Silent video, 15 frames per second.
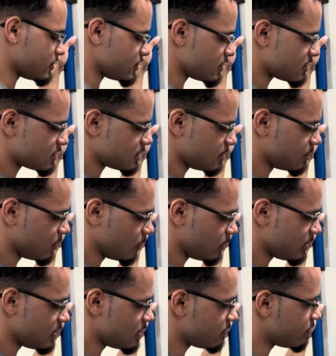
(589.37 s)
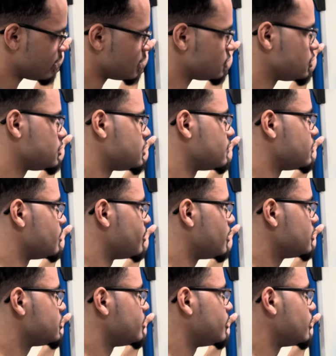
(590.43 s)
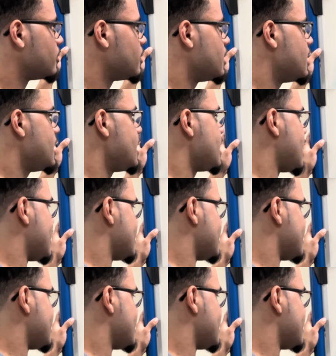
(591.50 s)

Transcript: of the simple and the advantages of the multiple, I